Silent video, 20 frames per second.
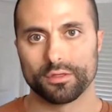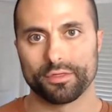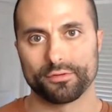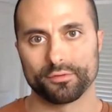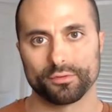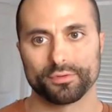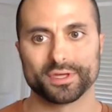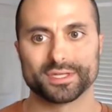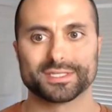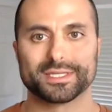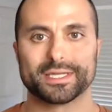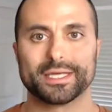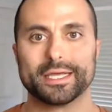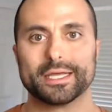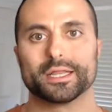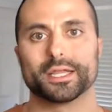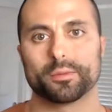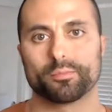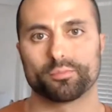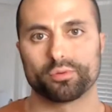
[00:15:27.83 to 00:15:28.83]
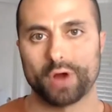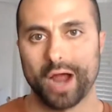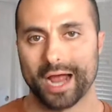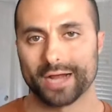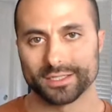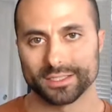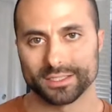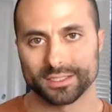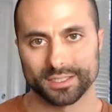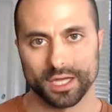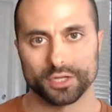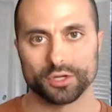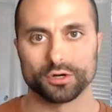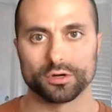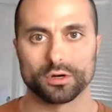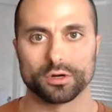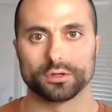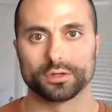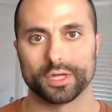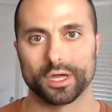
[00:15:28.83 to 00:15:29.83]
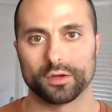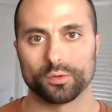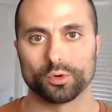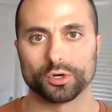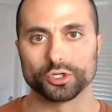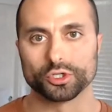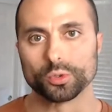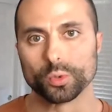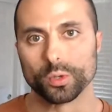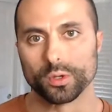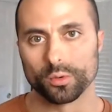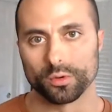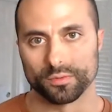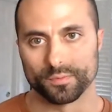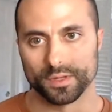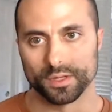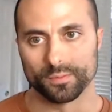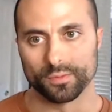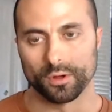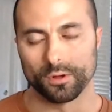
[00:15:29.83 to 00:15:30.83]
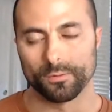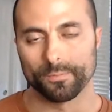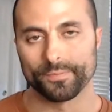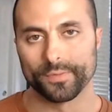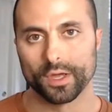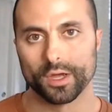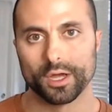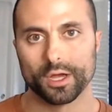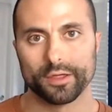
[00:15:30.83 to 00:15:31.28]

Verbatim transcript: through this healing practice that you're that we're doing with people